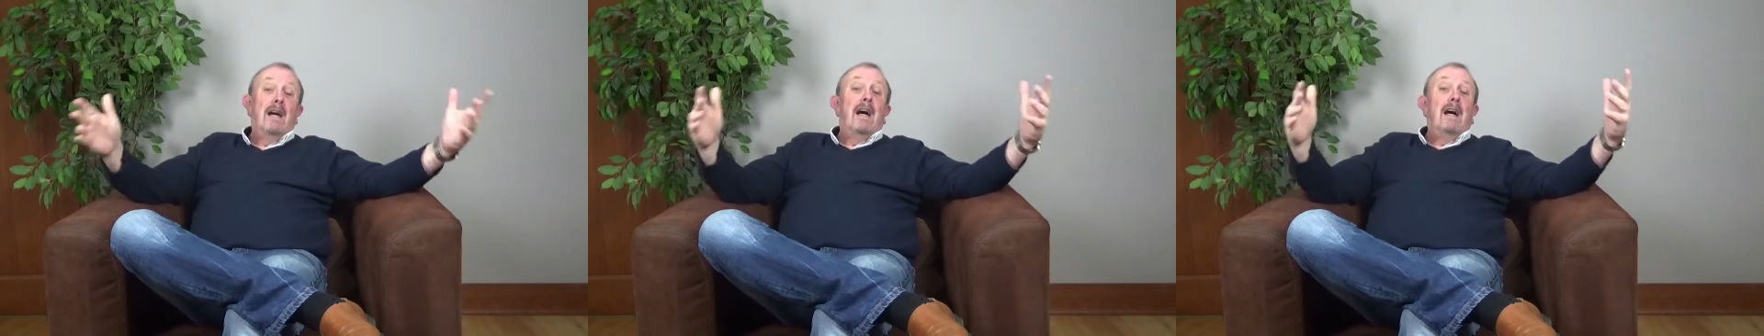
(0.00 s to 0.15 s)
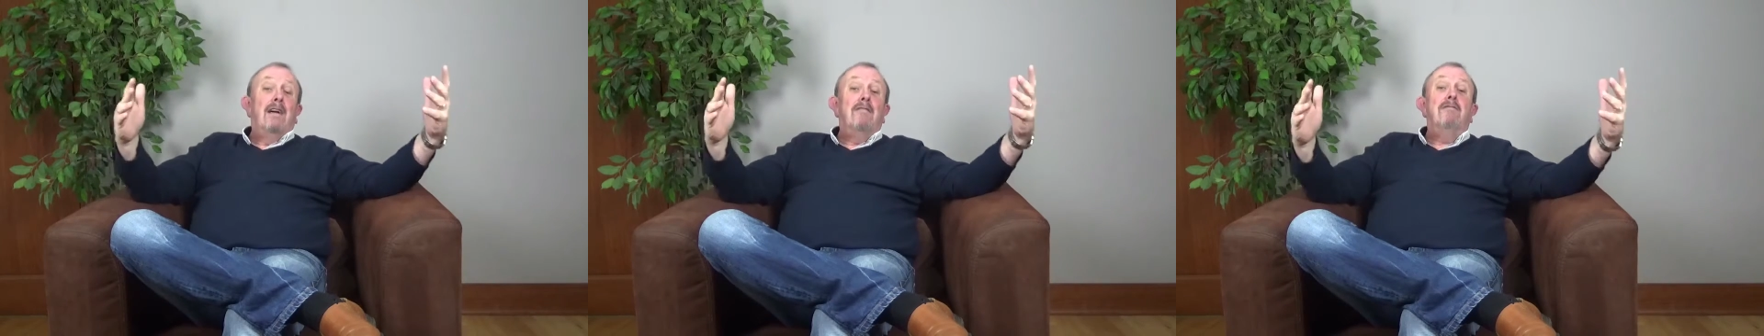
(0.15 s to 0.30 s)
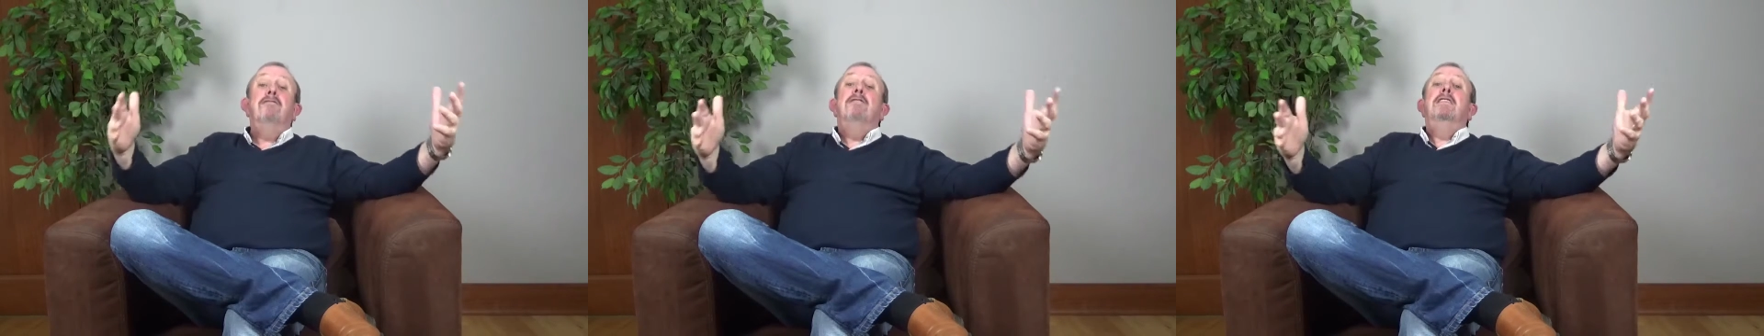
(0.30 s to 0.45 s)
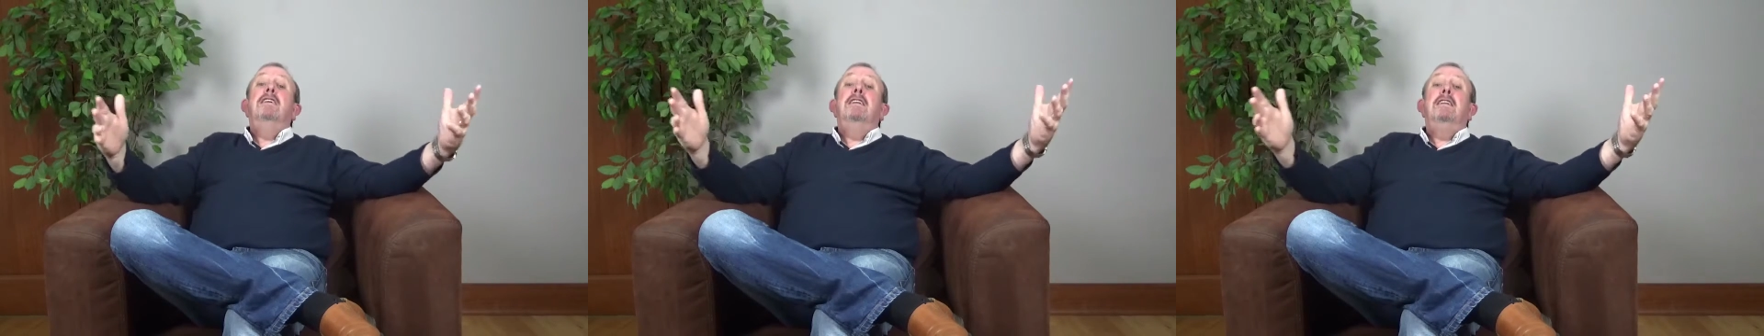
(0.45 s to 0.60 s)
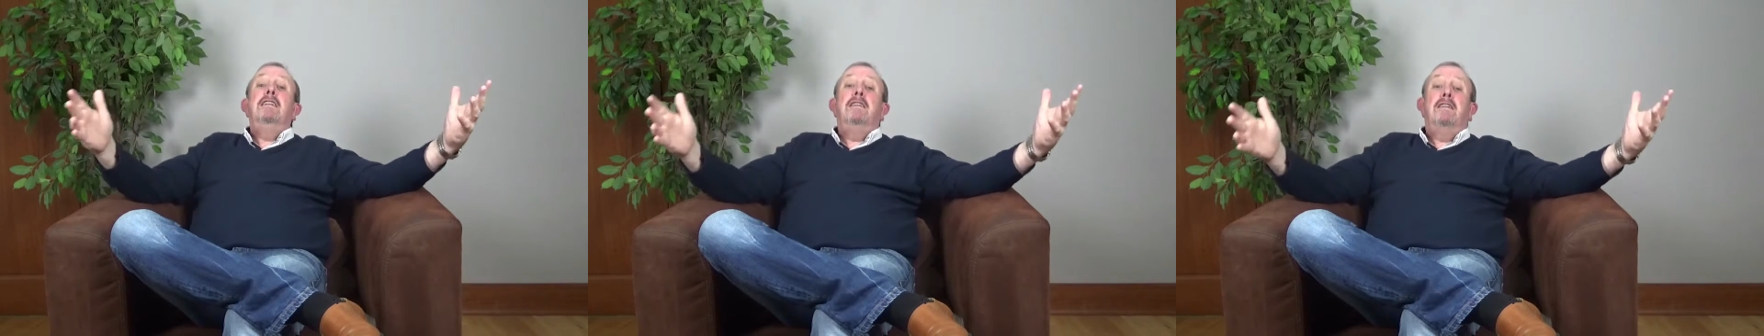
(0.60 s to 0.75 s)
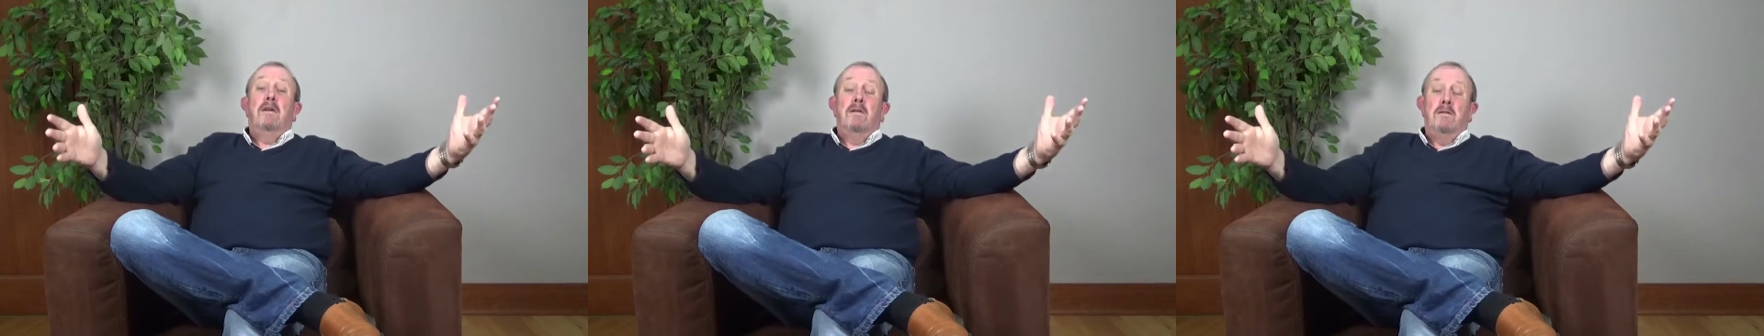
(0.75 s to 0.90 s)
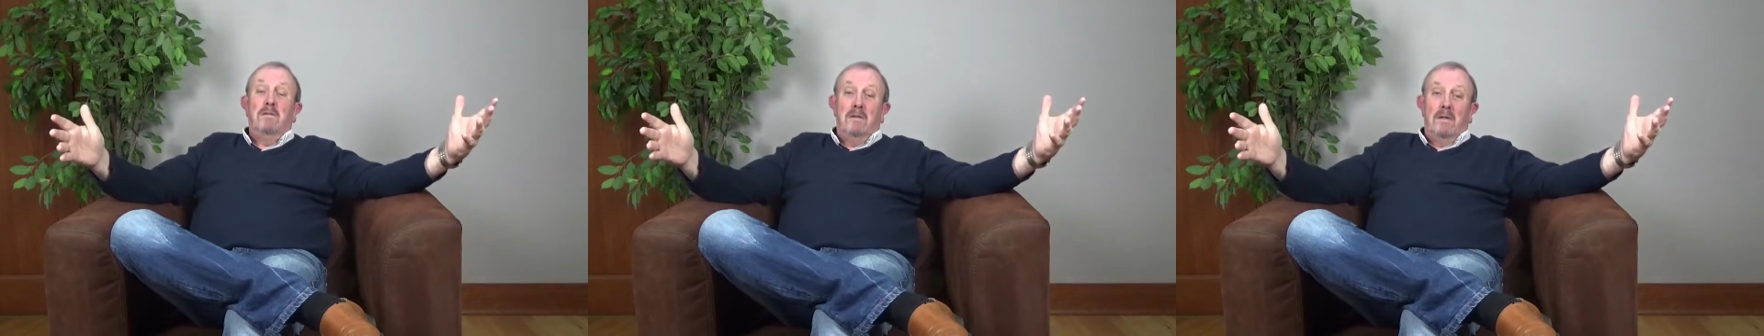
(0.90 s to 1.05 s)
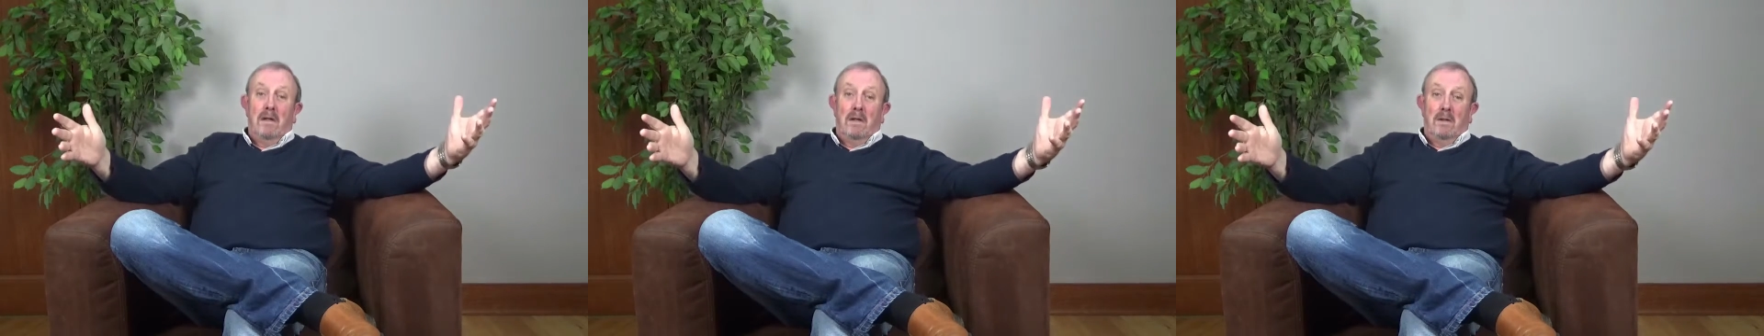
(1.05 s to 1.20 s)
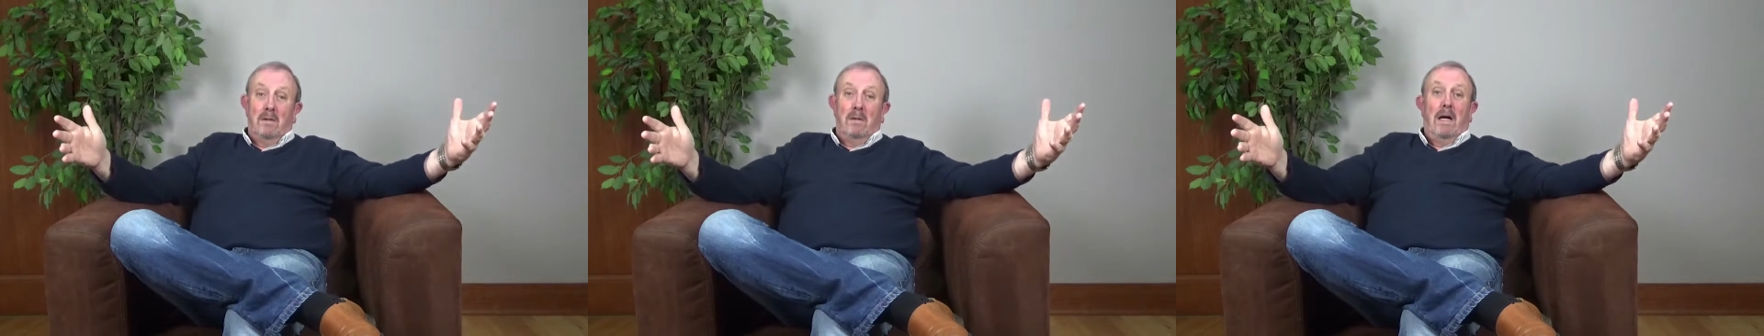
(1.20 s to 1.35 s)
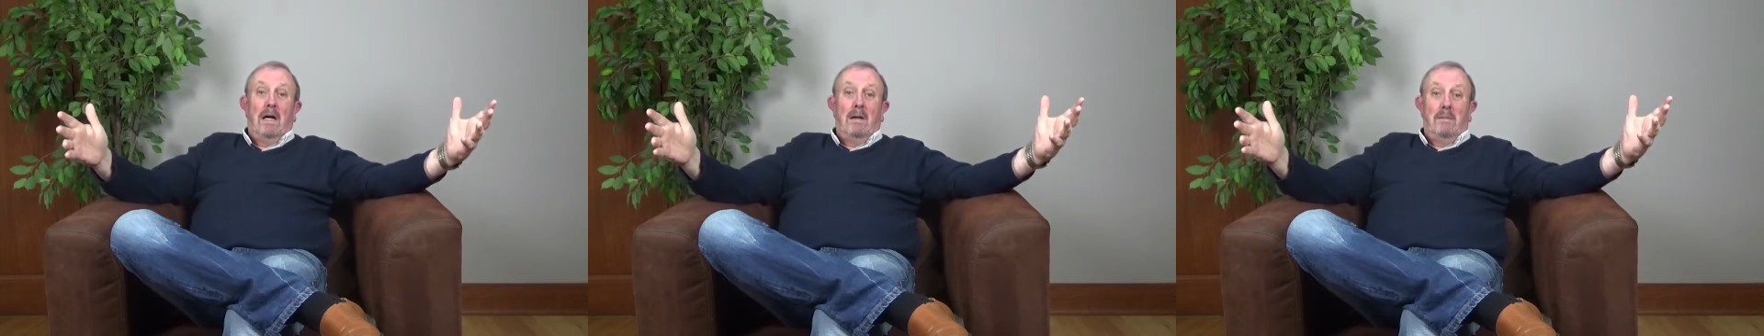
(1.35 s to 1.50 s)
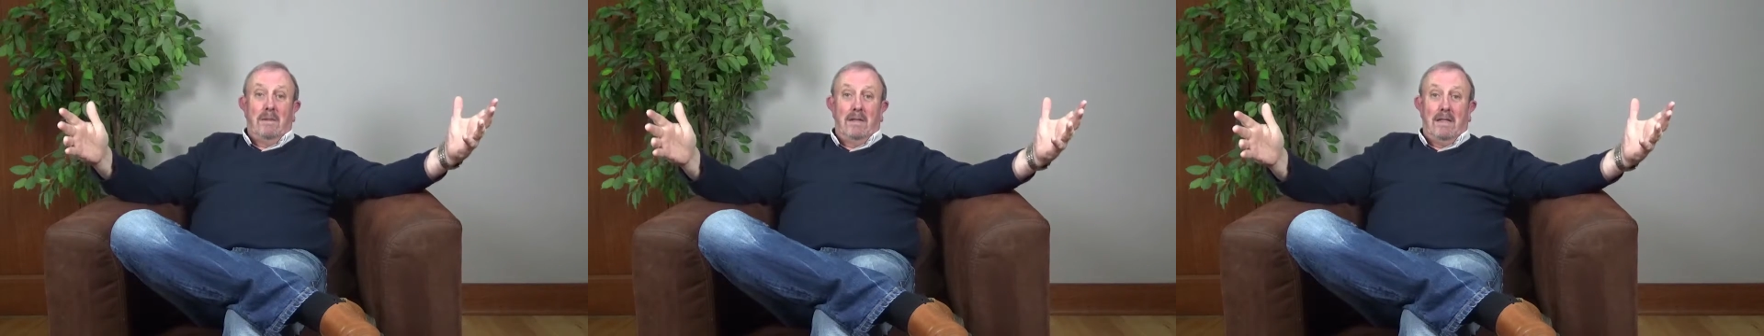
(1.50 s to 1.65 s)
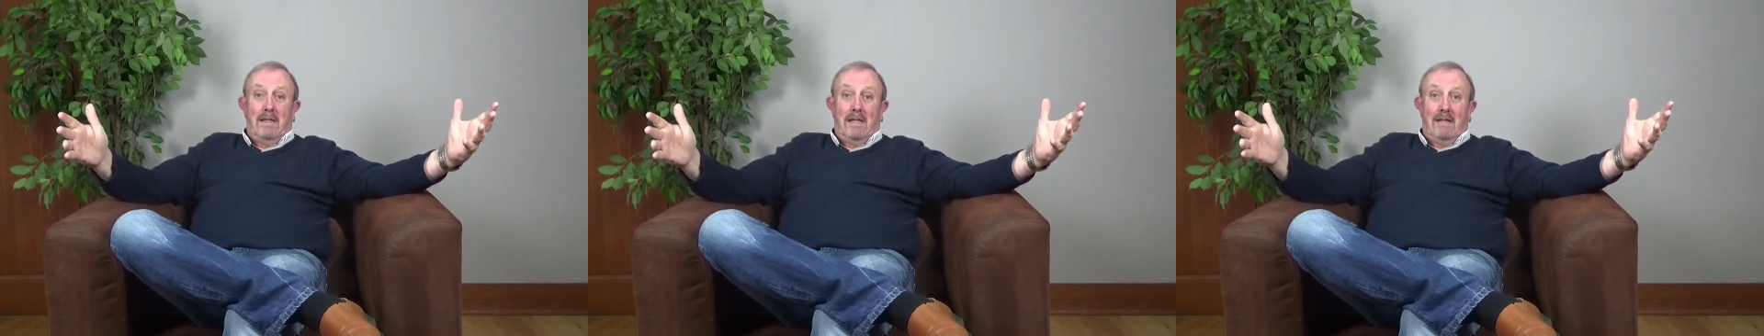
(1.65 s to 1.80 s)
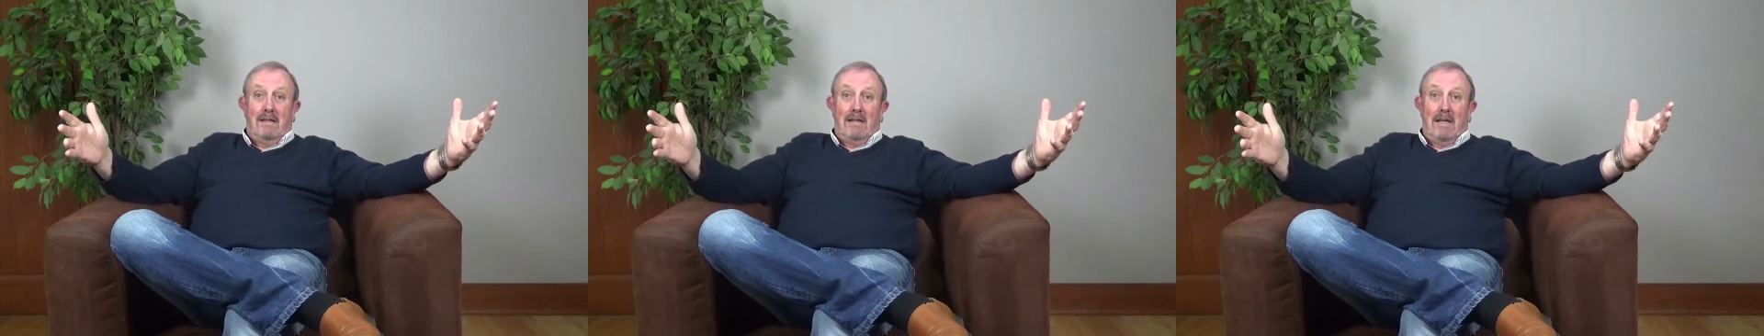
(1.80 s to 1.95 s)
I really don't know how many
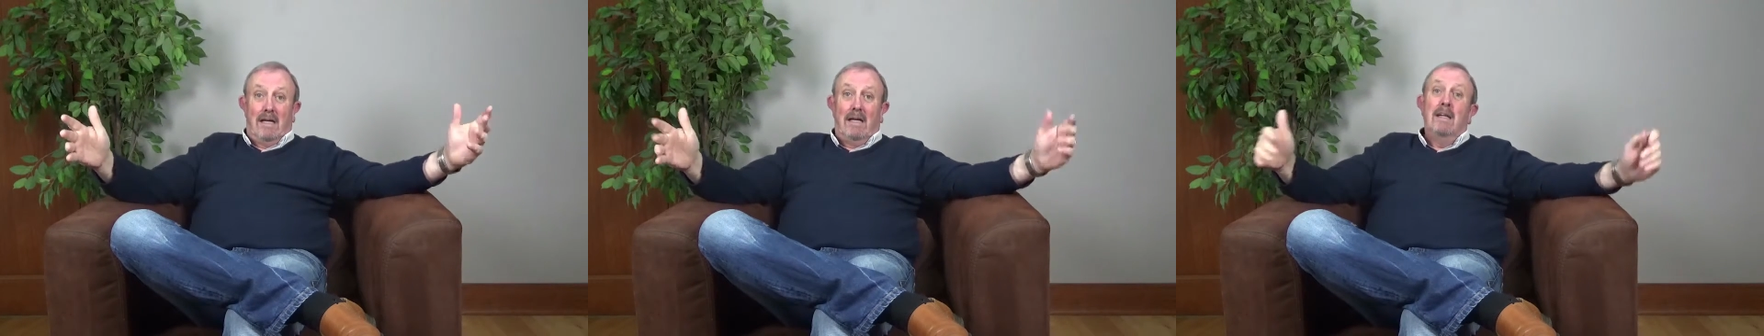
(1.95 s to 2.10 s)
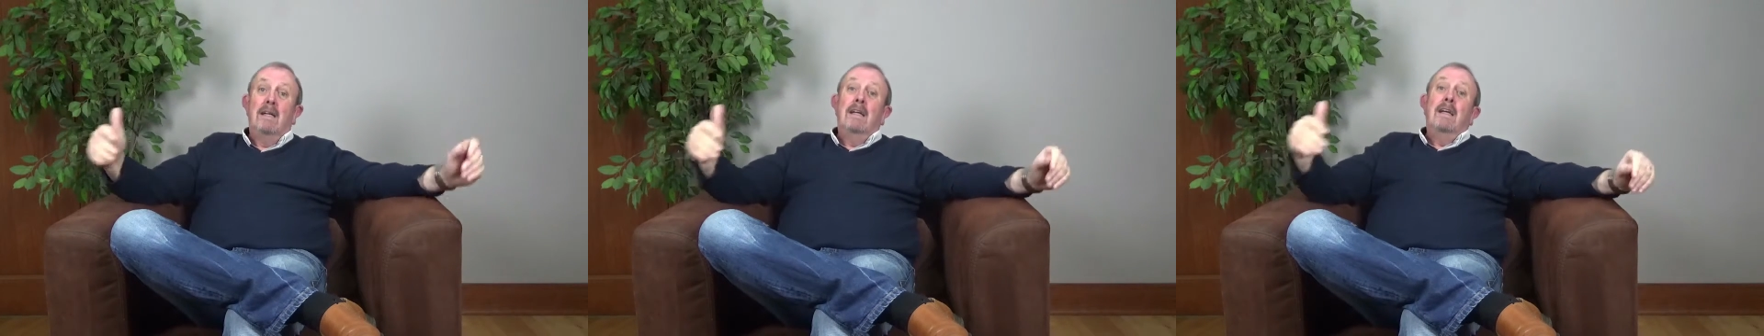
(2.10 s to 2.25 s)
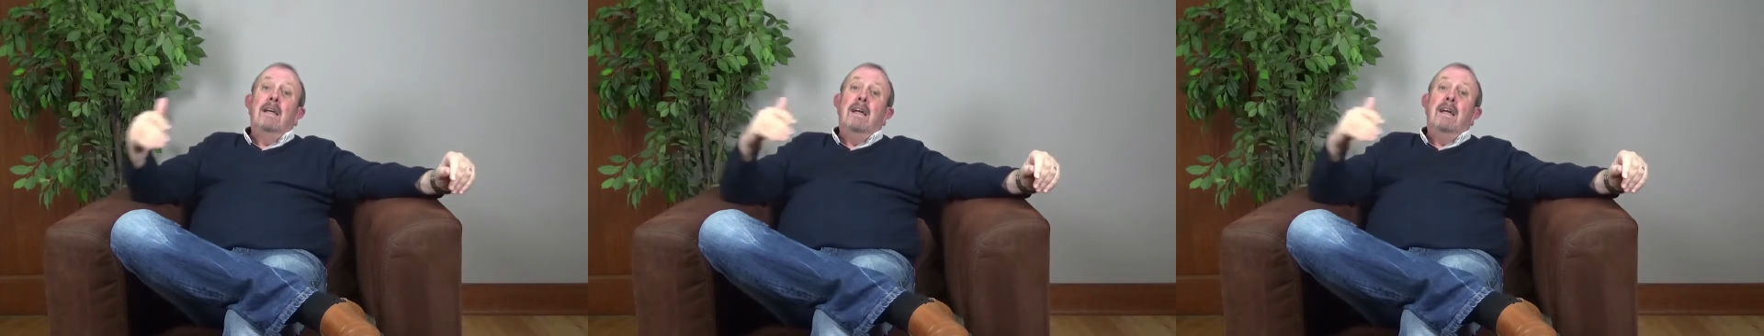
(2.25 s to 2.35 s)
there are.